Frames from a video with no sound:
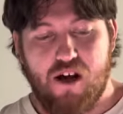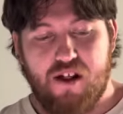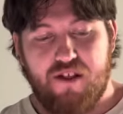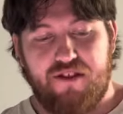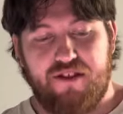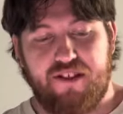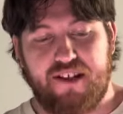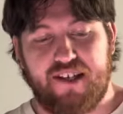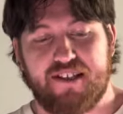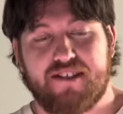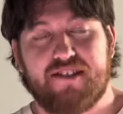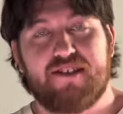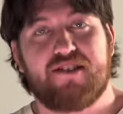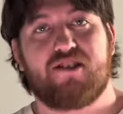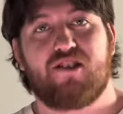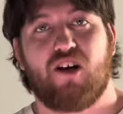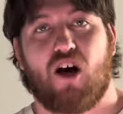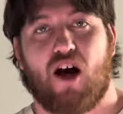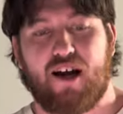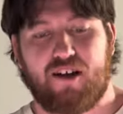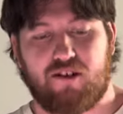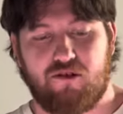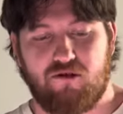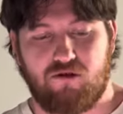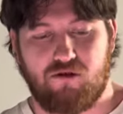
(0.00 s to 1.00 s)
This
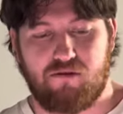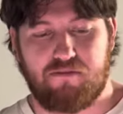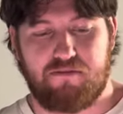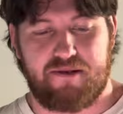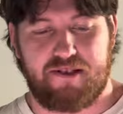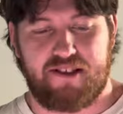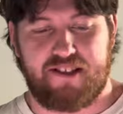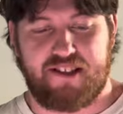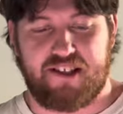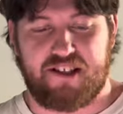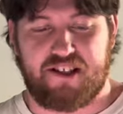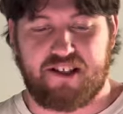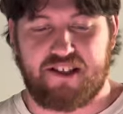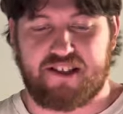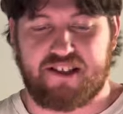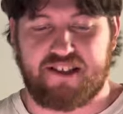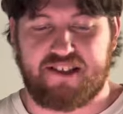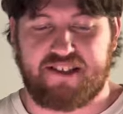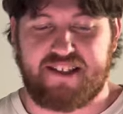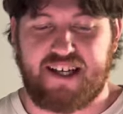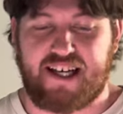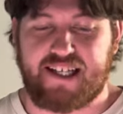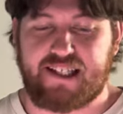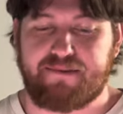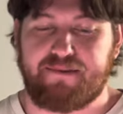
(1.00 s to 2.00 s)
cycle positions
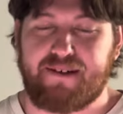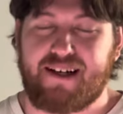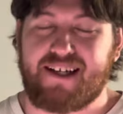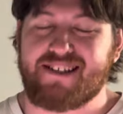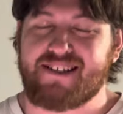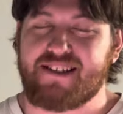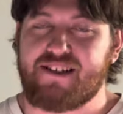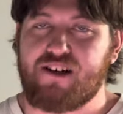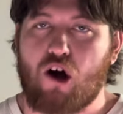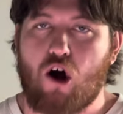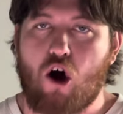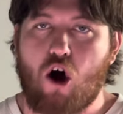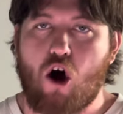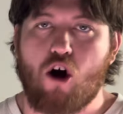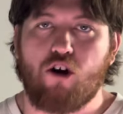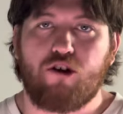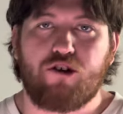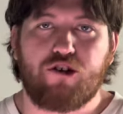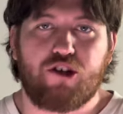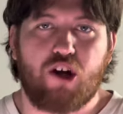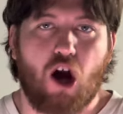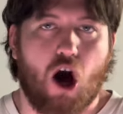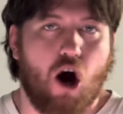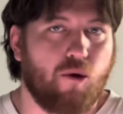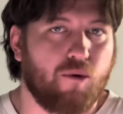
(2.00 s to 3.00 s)
assessment as an
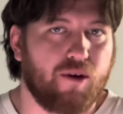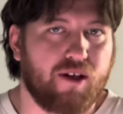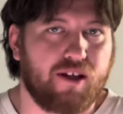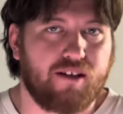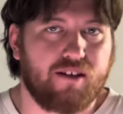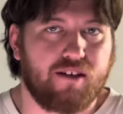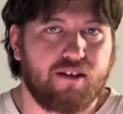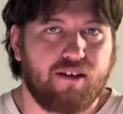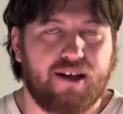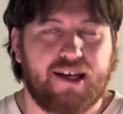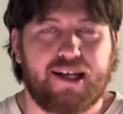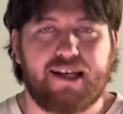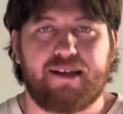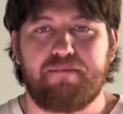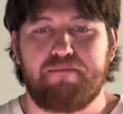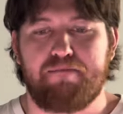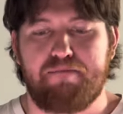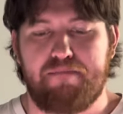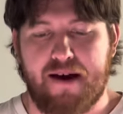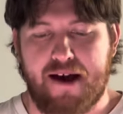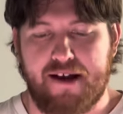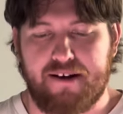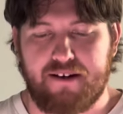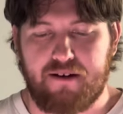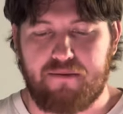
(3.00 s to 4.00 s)
ongoing,
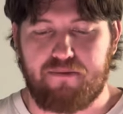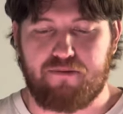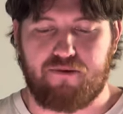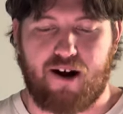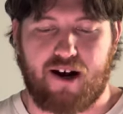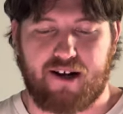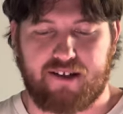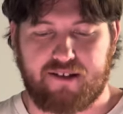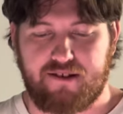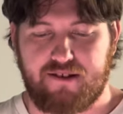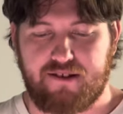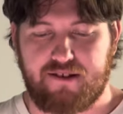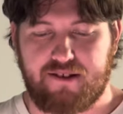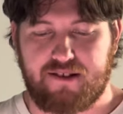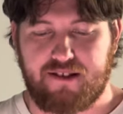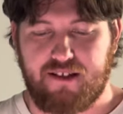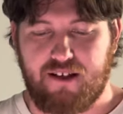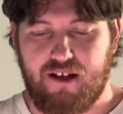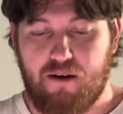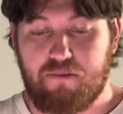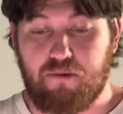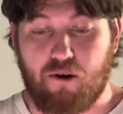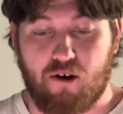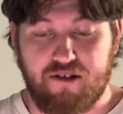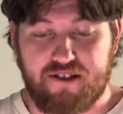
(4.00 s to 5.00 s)
embedded
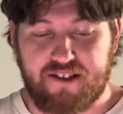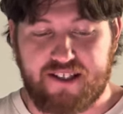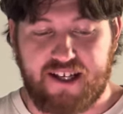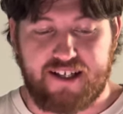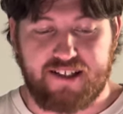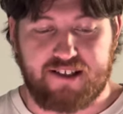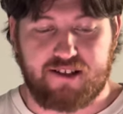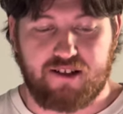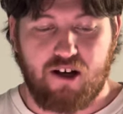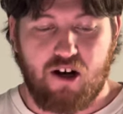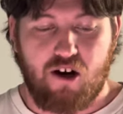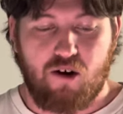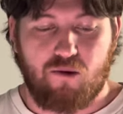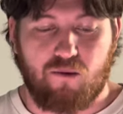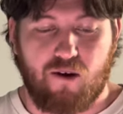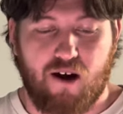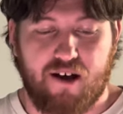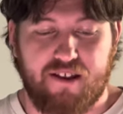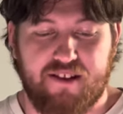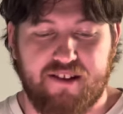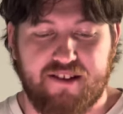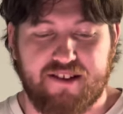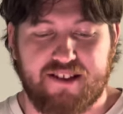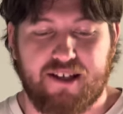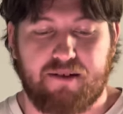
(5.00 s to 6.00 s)
process
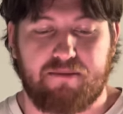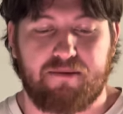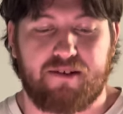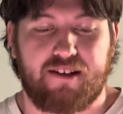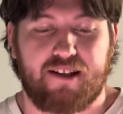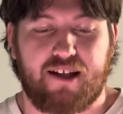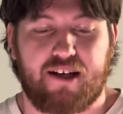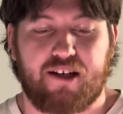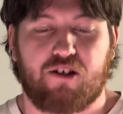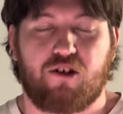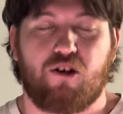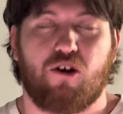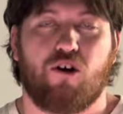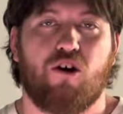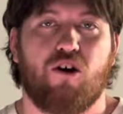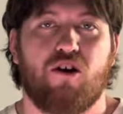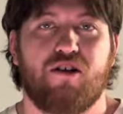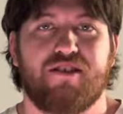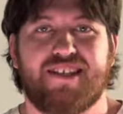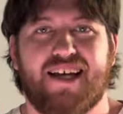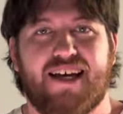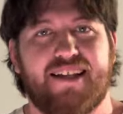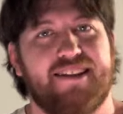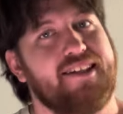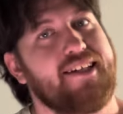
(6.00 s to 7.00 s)
rather than something that
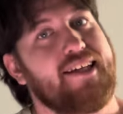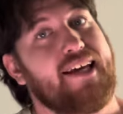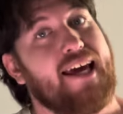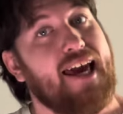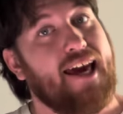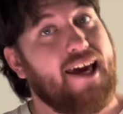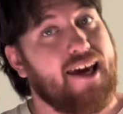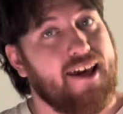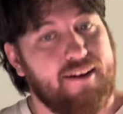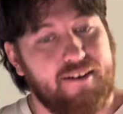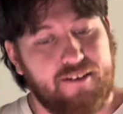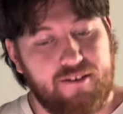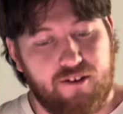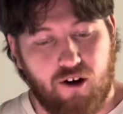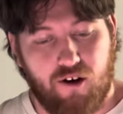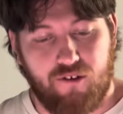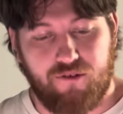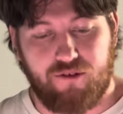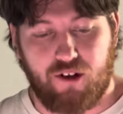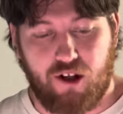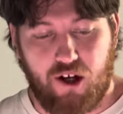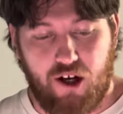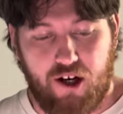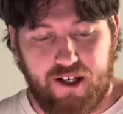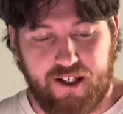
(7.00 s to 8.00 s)
occurs at the end of
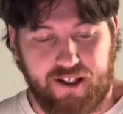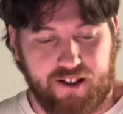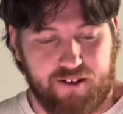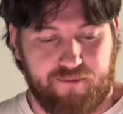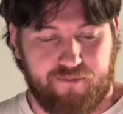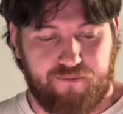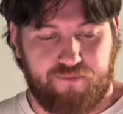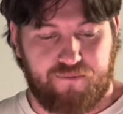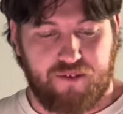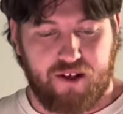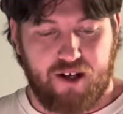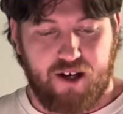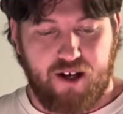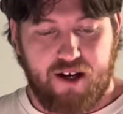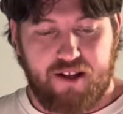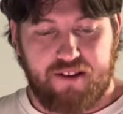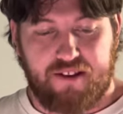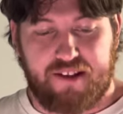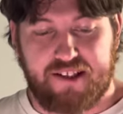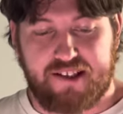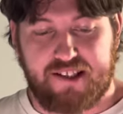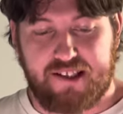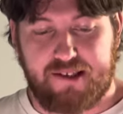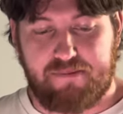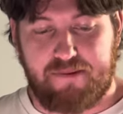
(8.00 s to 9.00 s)
learning.
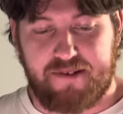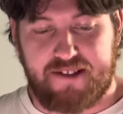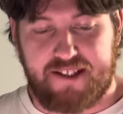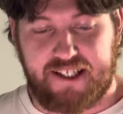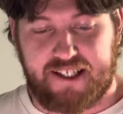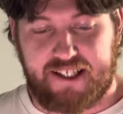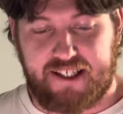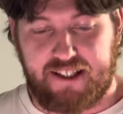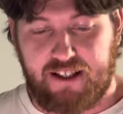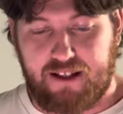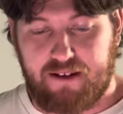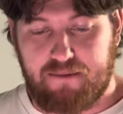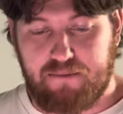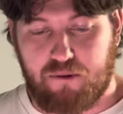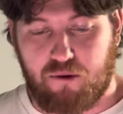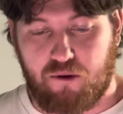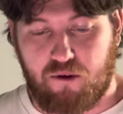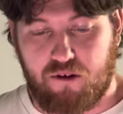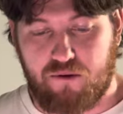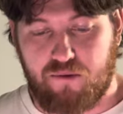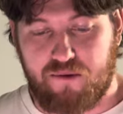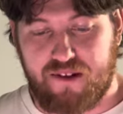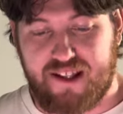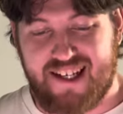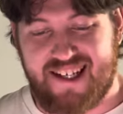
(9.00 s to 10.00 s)
This is particularly
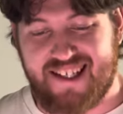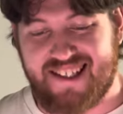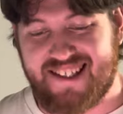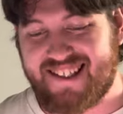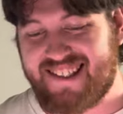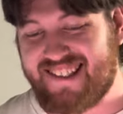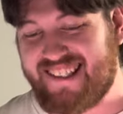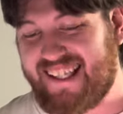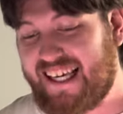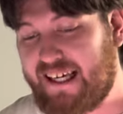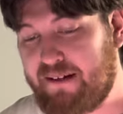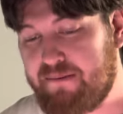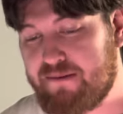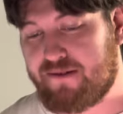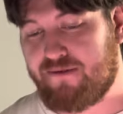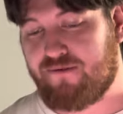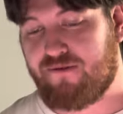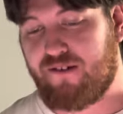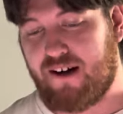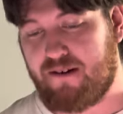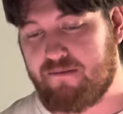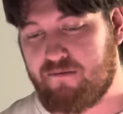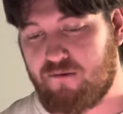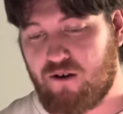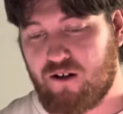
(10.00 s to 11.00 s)
important within a STEAMS
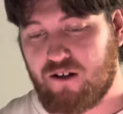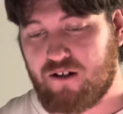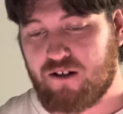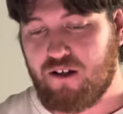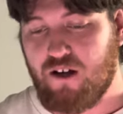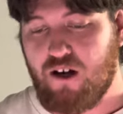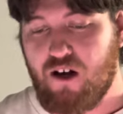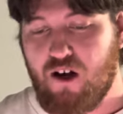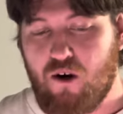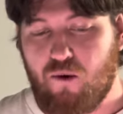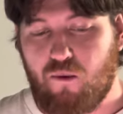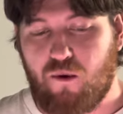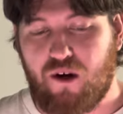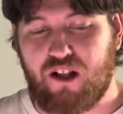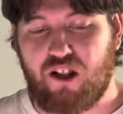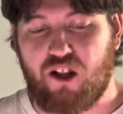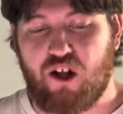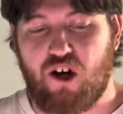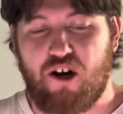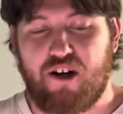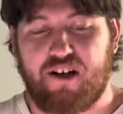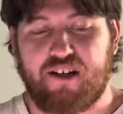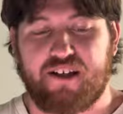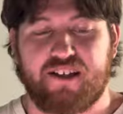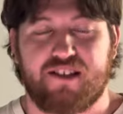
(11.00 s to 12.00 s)
framework where
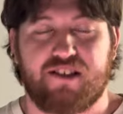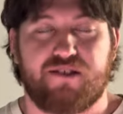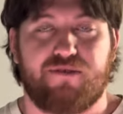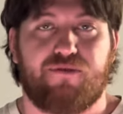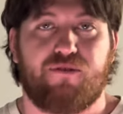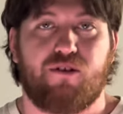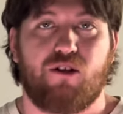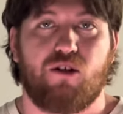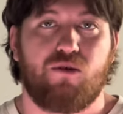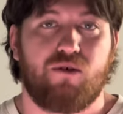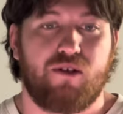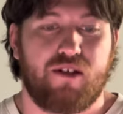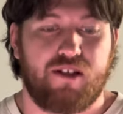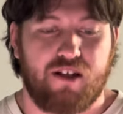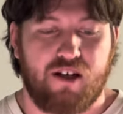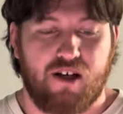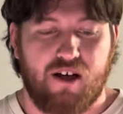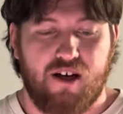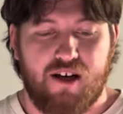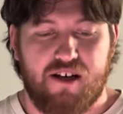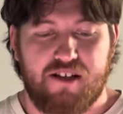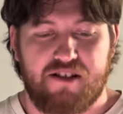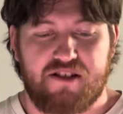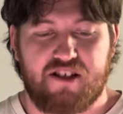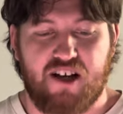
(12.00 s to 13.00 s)
learning is fluid,
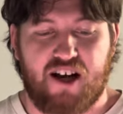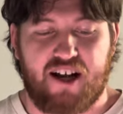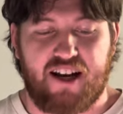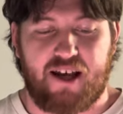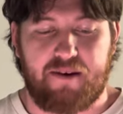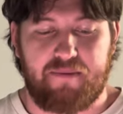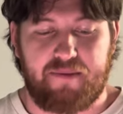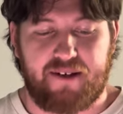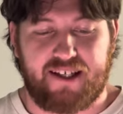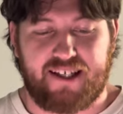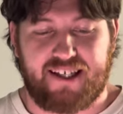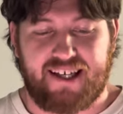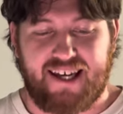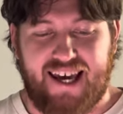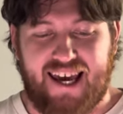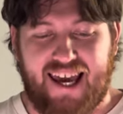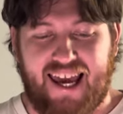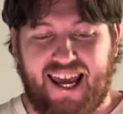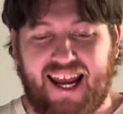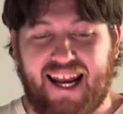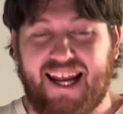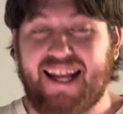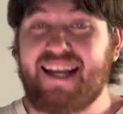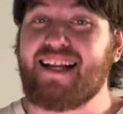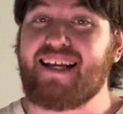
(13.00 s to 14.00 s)
dynamic,
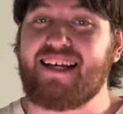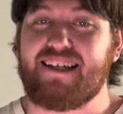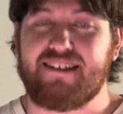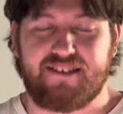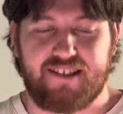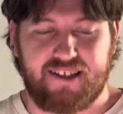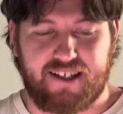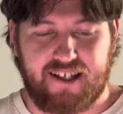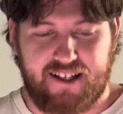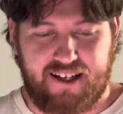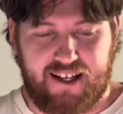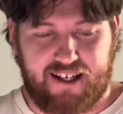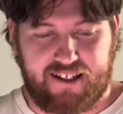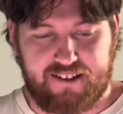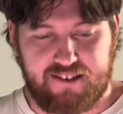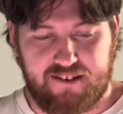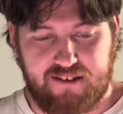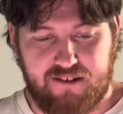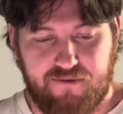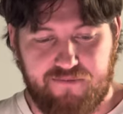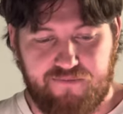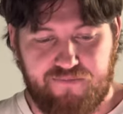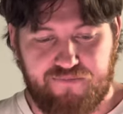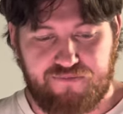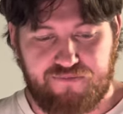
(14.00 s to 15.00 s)
and interconnected.